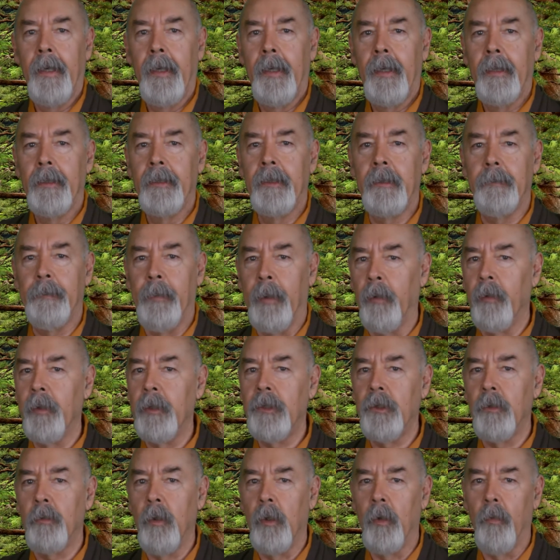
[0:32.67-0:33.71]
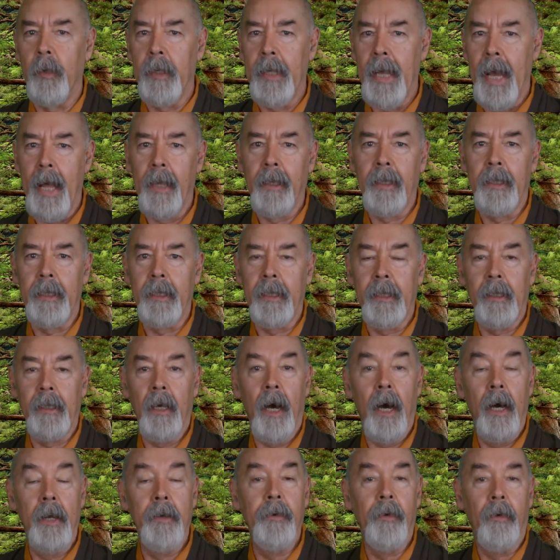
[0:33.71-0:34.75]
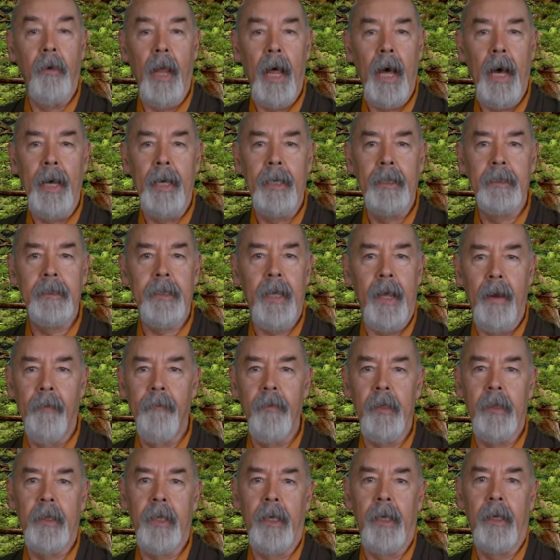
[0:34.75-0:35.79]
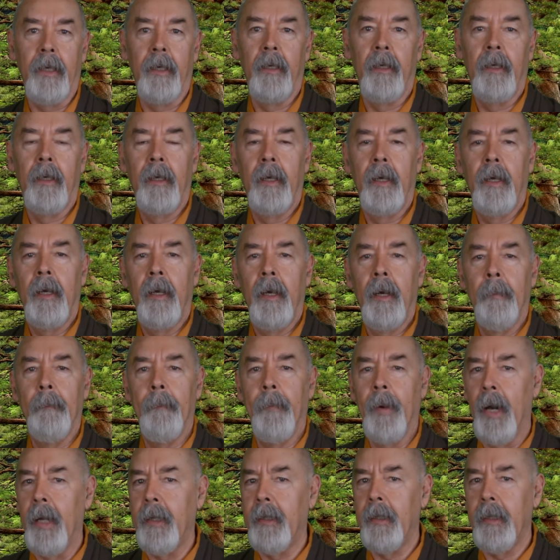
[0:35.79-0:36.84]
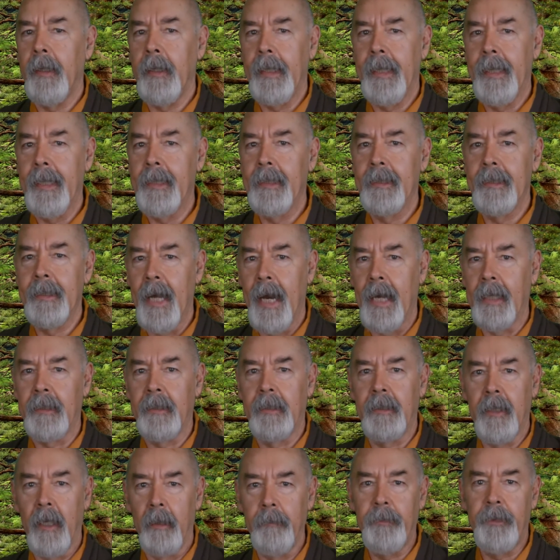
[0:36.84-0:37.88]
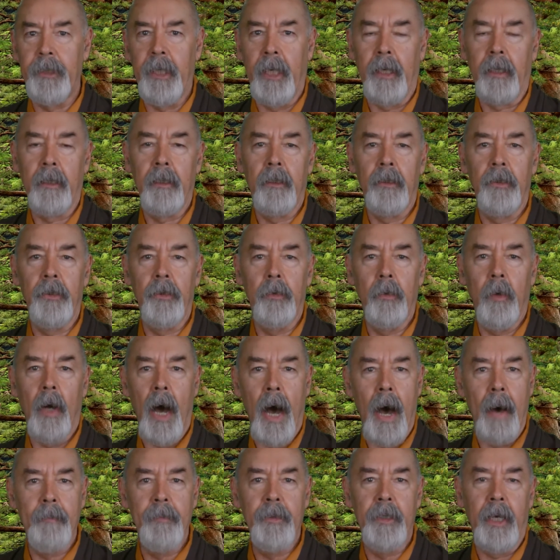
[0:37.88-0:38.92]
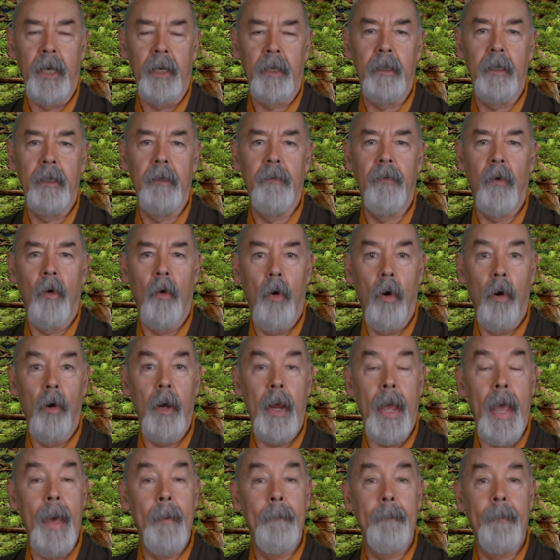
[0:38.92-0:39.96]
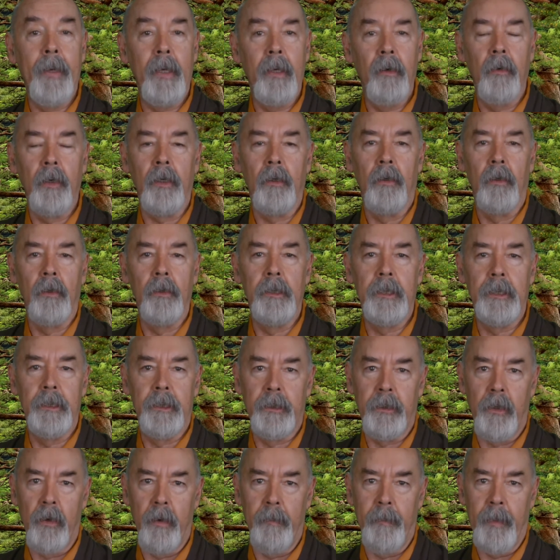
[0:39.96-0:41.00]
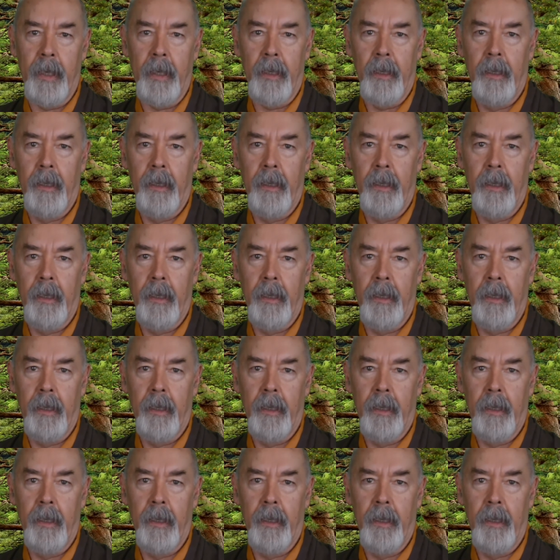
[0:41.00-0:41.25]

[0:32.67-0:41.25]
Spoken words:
Spiritual reality underlies everything, but it is not subject to objective or empirical discernment.